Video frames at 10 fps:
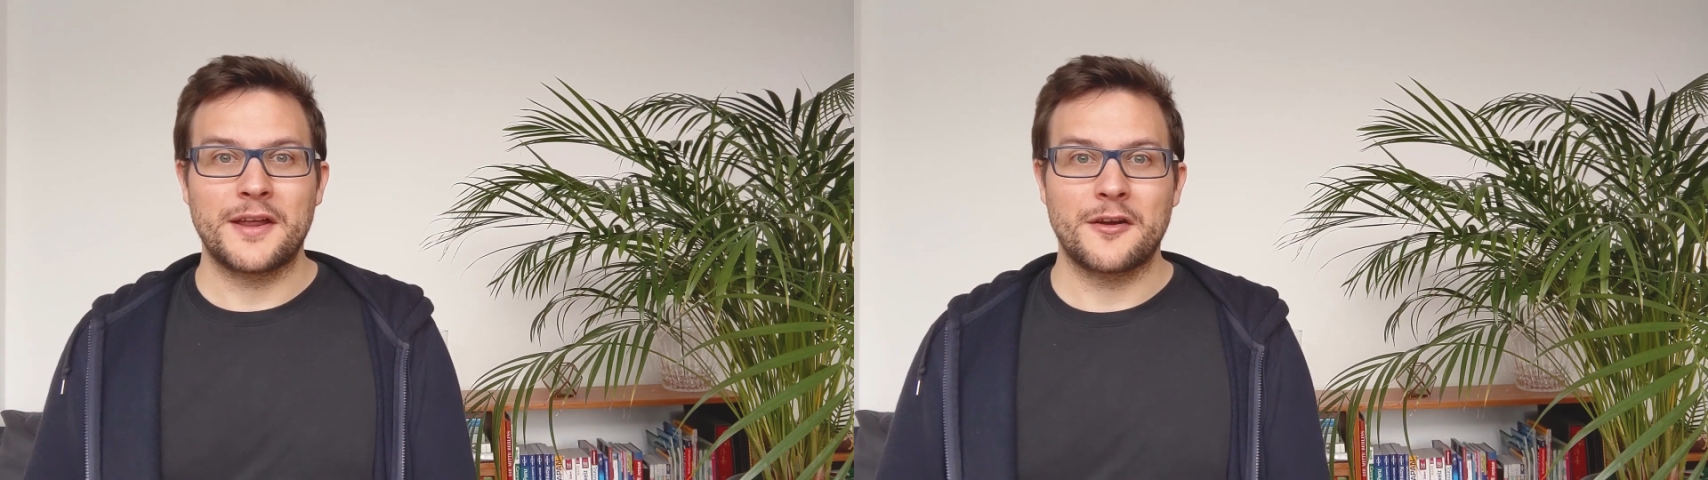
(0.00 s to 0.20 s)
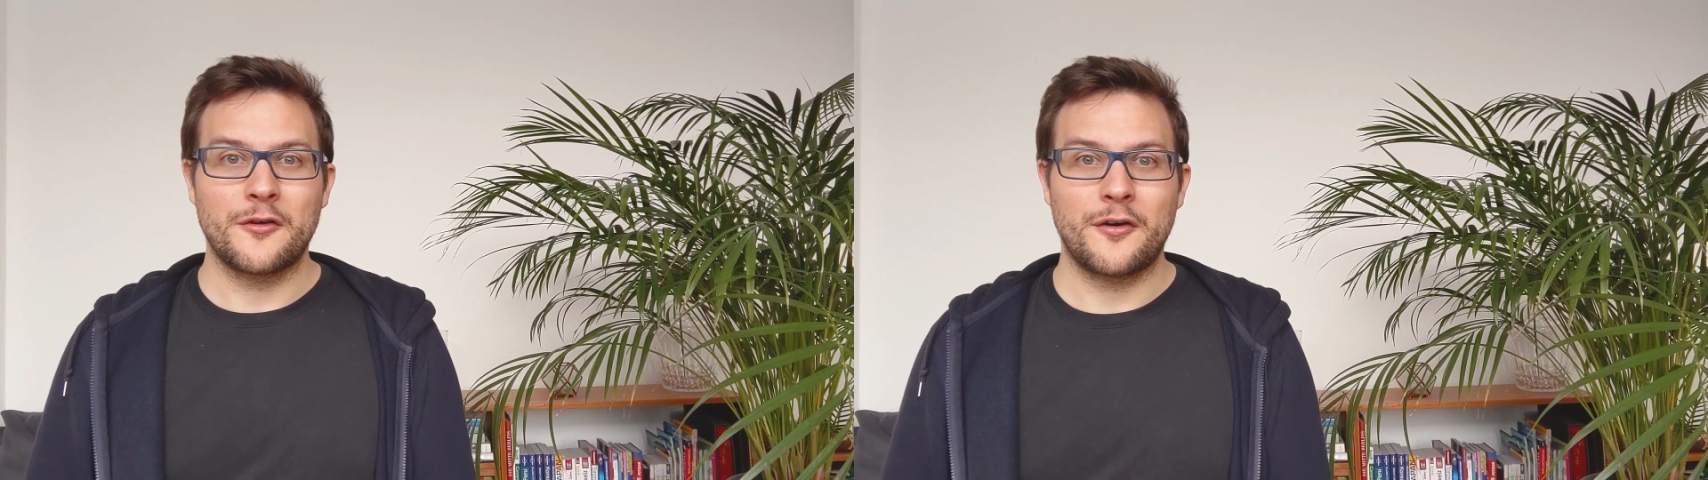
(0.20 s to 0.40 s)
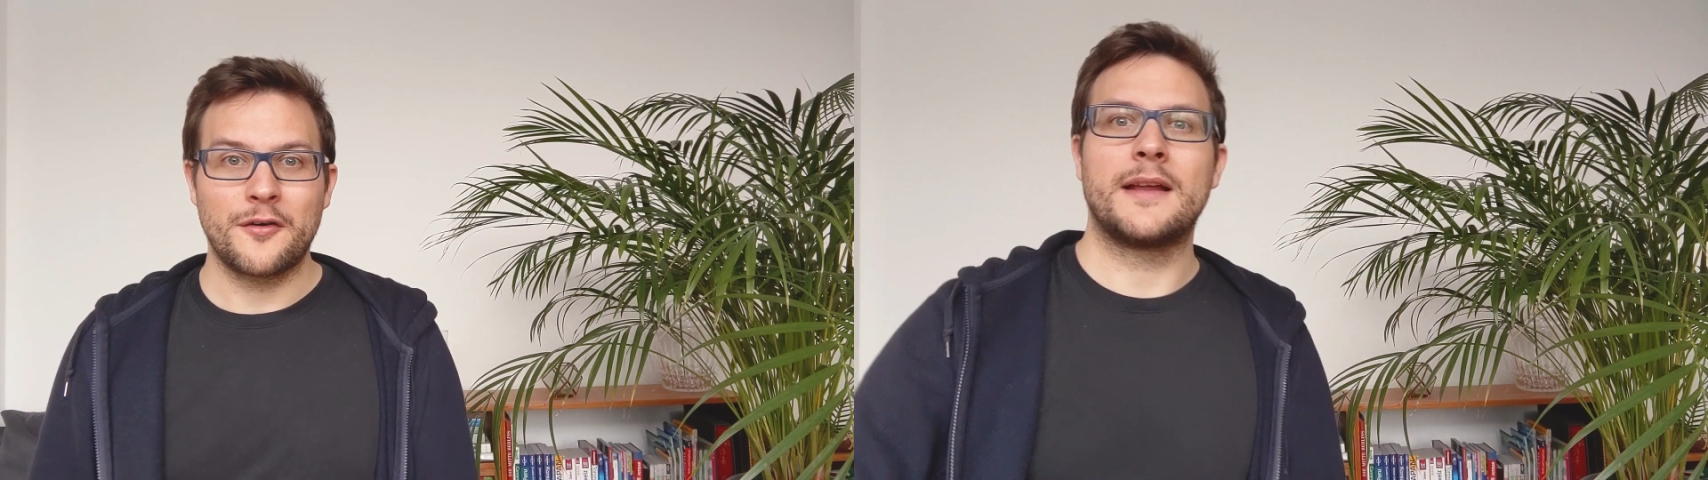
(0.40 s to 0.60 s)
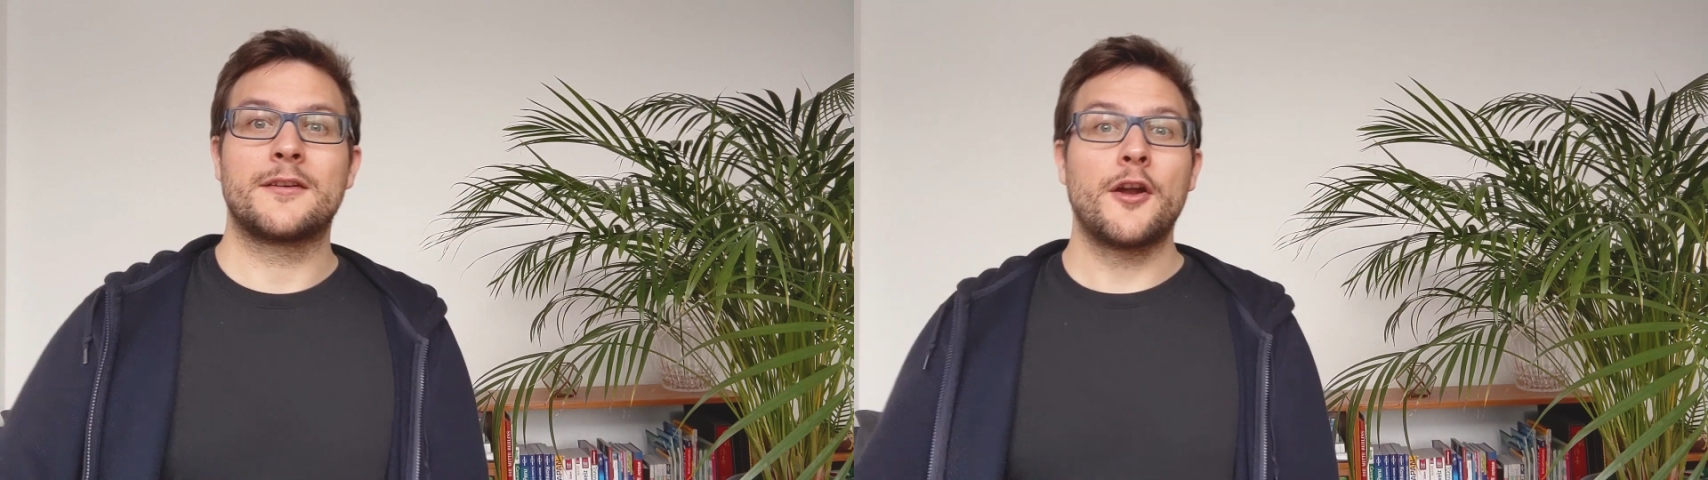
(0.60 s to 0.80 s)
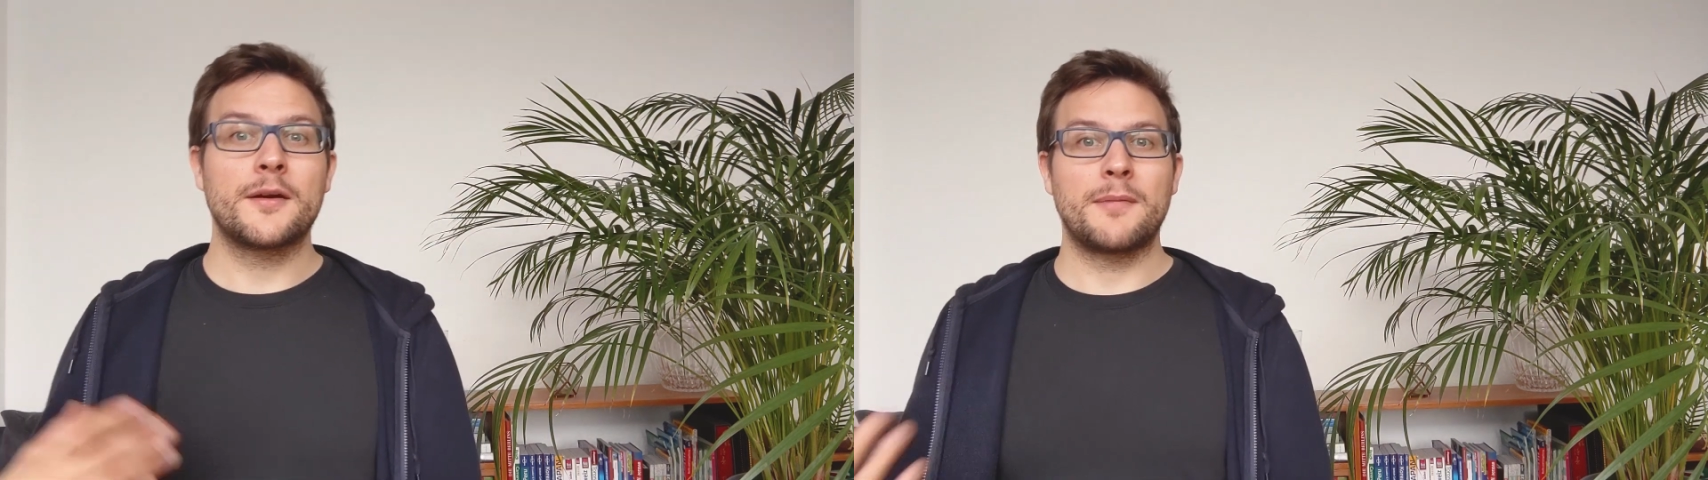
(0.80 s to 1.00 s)
along
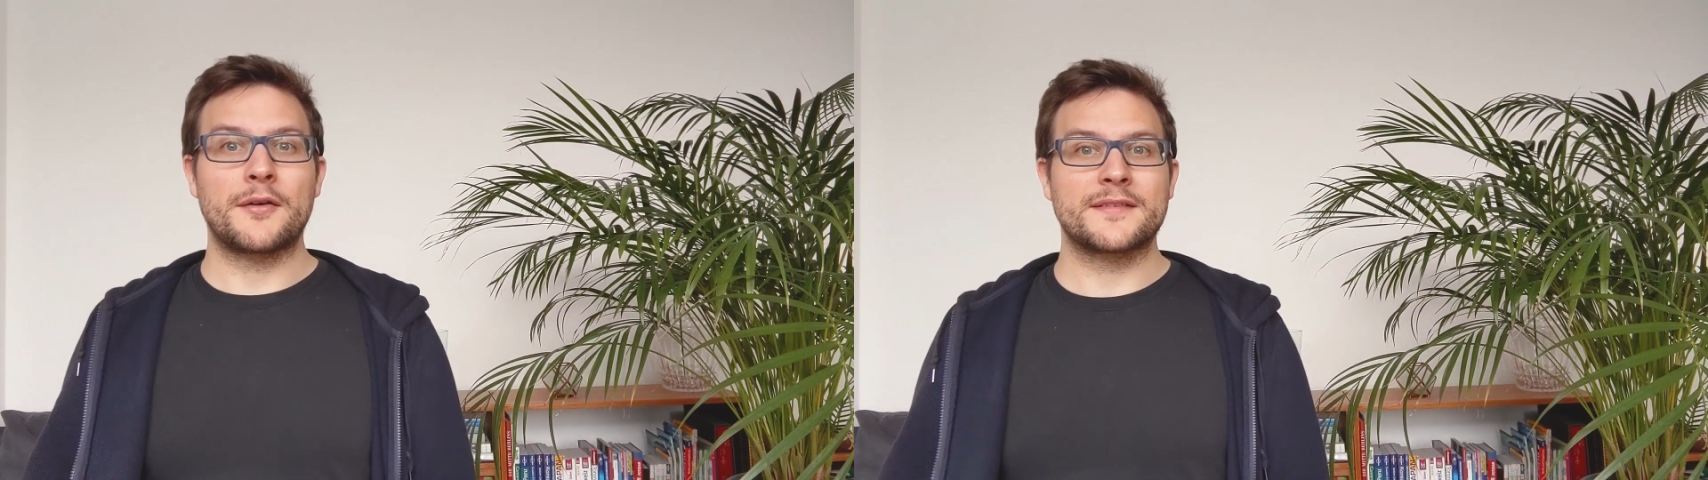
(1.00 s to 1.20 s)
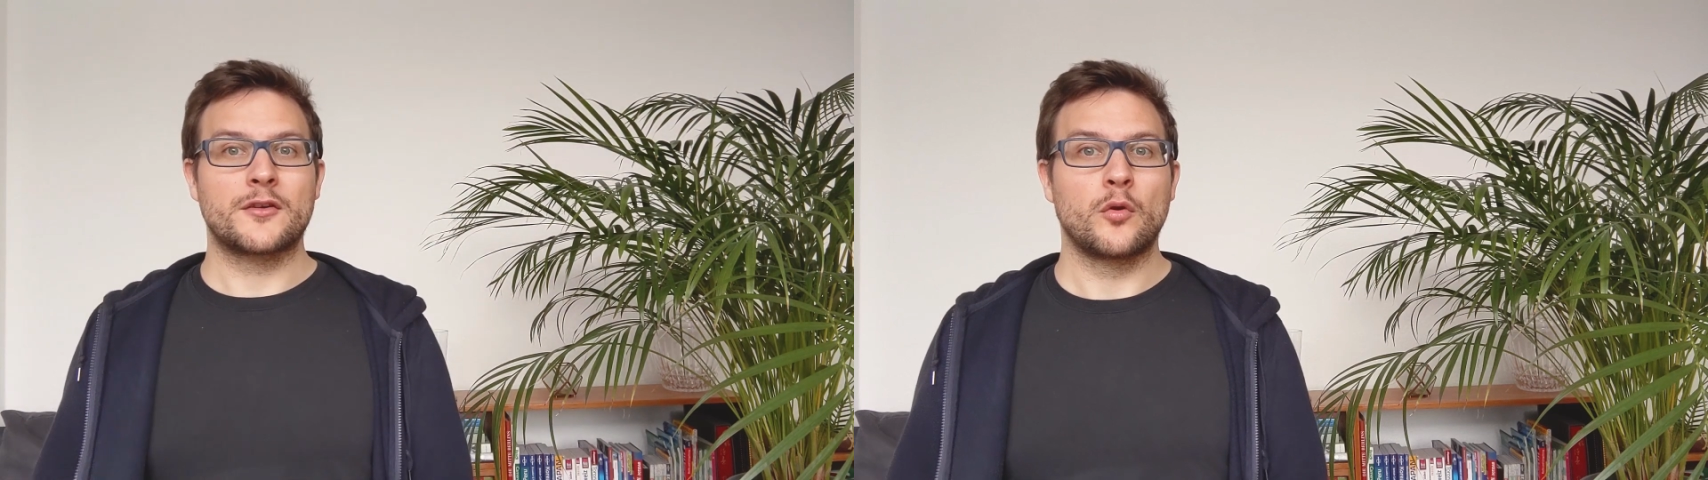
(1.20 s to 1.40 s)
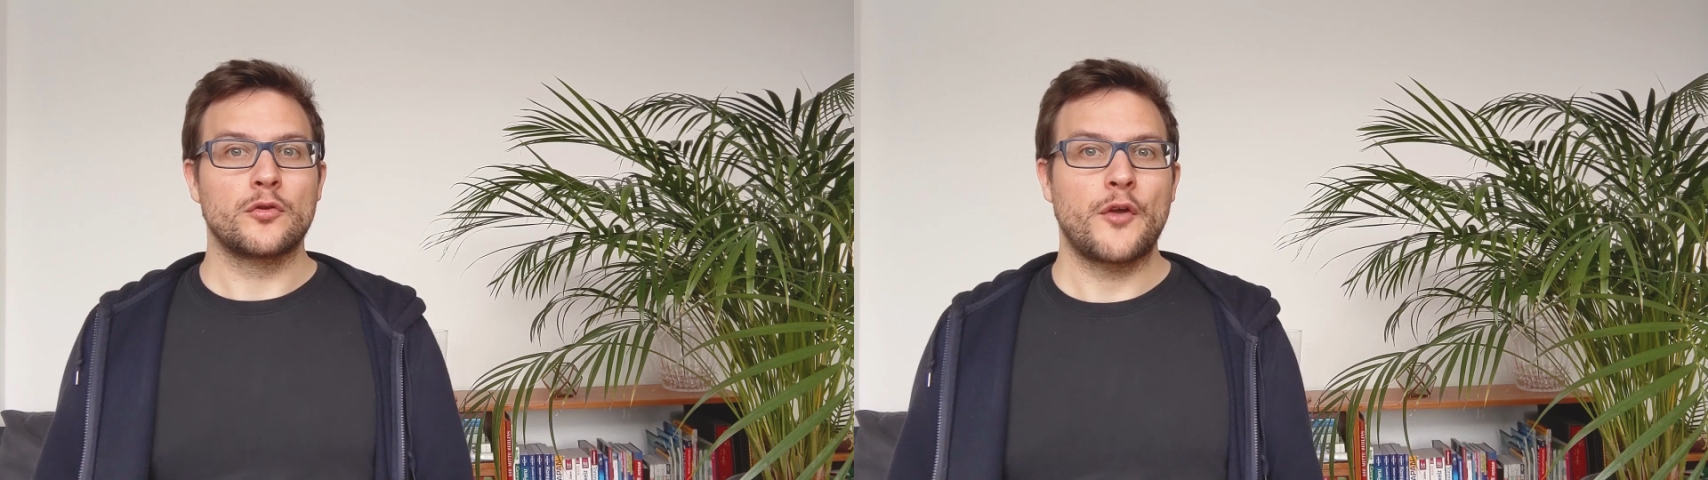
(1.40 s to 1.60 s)
and learn about this whole